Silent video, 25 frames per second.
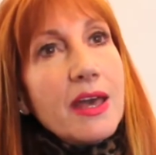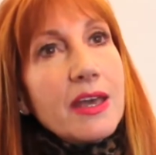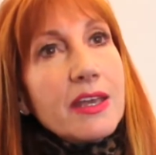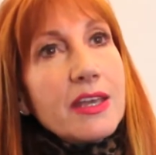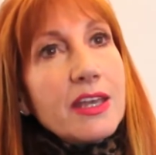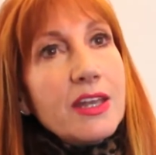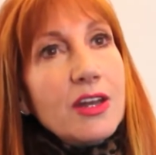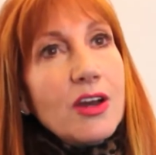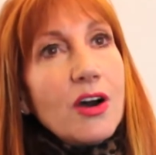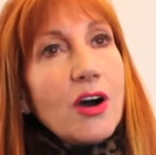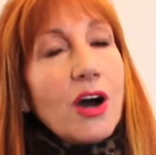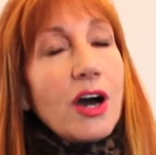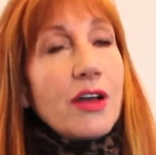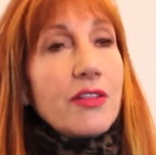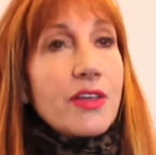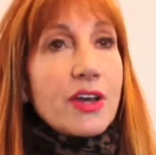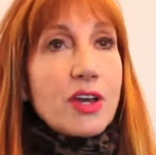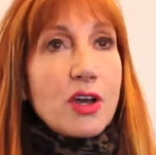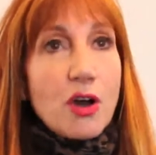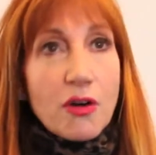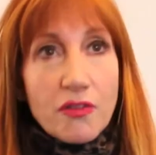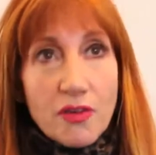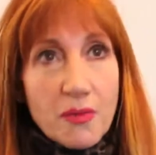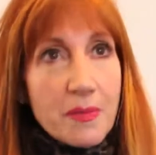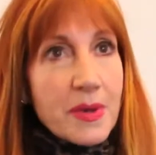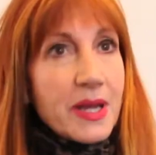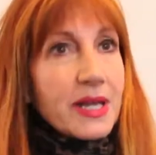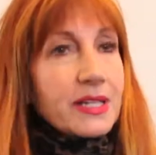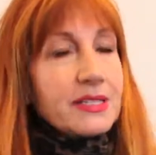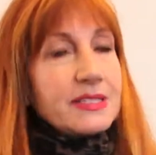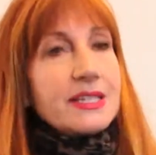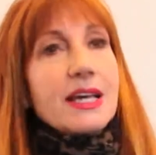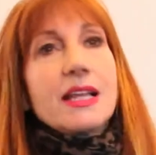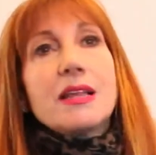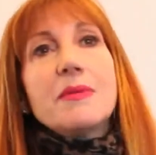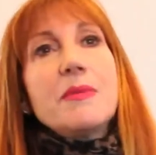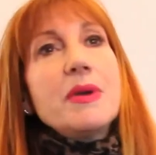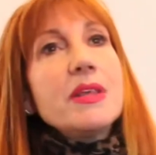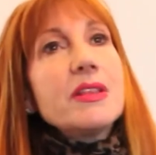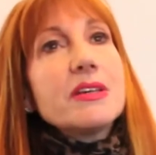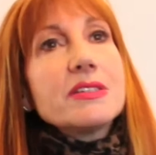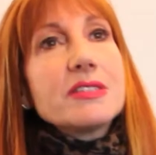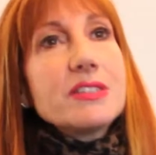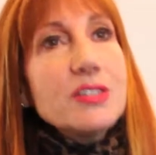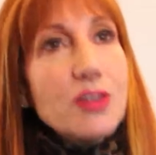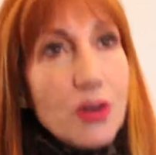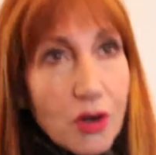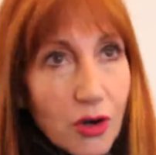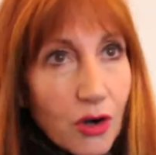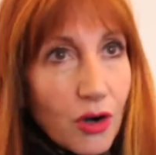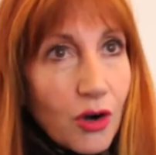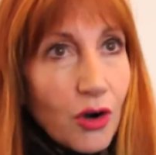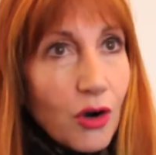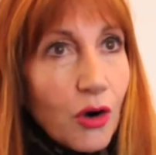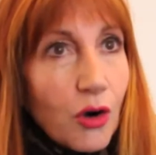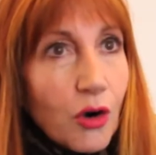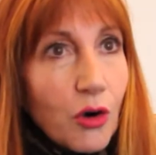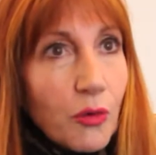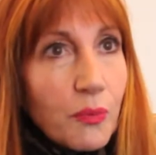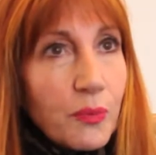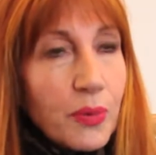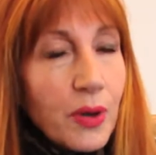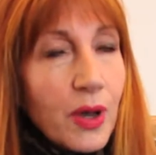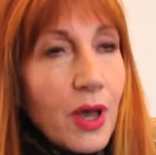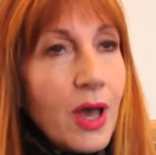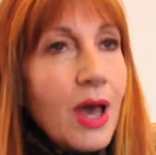You know, the government are telling me there's no hope.